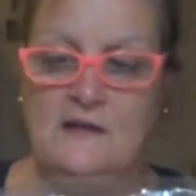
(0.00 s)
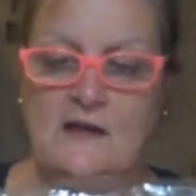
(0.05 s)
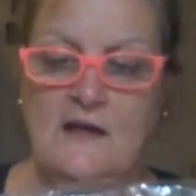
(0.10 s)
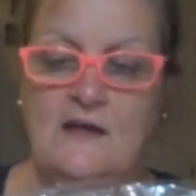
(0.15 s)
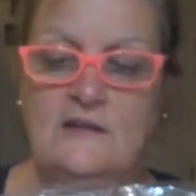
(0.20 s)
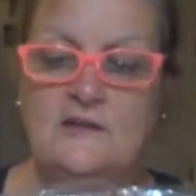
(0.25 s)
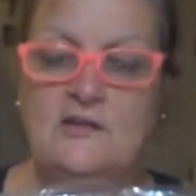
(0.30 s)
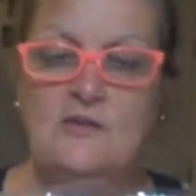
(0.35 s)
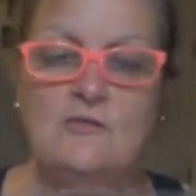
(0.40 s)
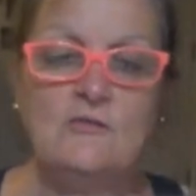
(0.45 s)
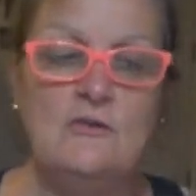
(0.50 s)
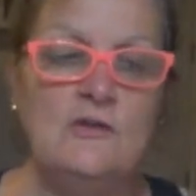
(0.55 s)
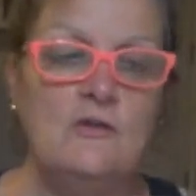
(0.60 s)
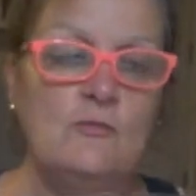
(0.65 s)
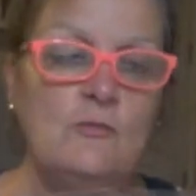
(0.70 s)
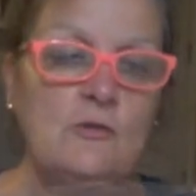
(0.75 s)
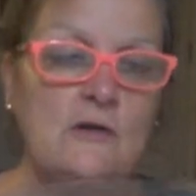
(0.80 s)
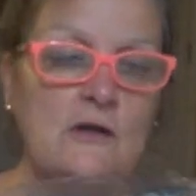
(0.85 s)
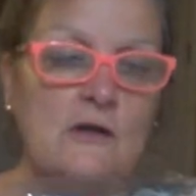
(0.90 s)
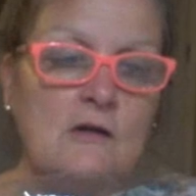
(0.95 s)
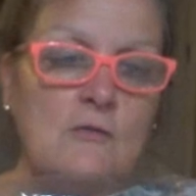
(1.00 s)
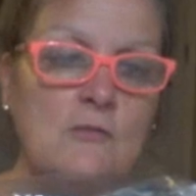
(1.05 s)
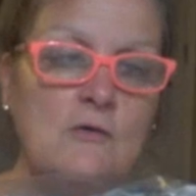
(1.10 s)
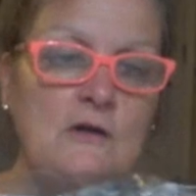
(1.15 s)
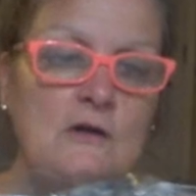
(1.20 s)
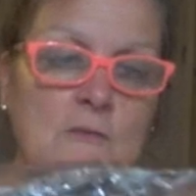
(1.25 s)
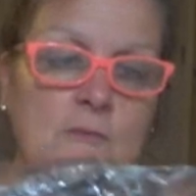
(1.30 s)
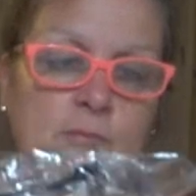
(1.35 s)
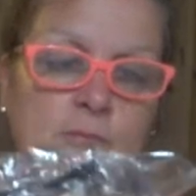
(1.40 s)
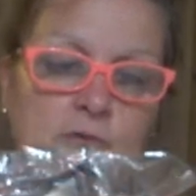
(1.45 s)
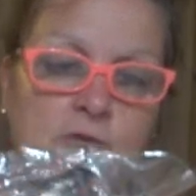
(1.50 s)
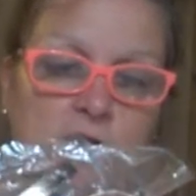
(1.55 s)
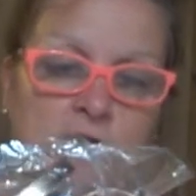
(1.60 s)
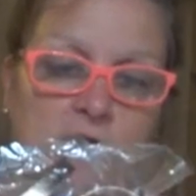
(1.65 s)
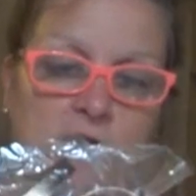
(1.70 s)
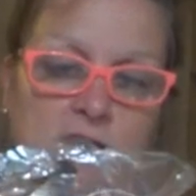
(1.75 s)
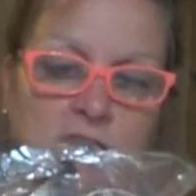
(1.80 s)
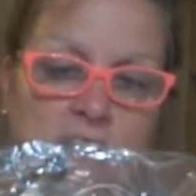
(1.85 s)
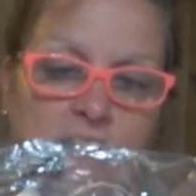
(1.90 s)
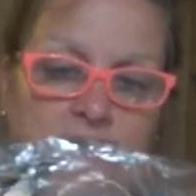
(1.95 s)
I don't know where I want to put
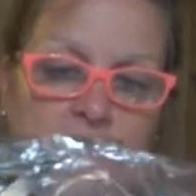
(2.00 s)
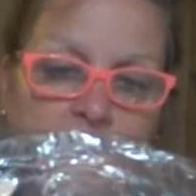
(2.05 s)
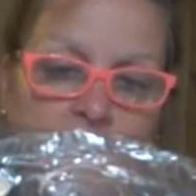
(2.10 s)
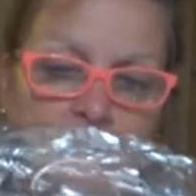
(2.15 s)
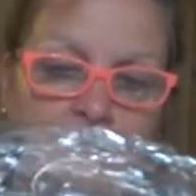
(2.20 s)
it yet.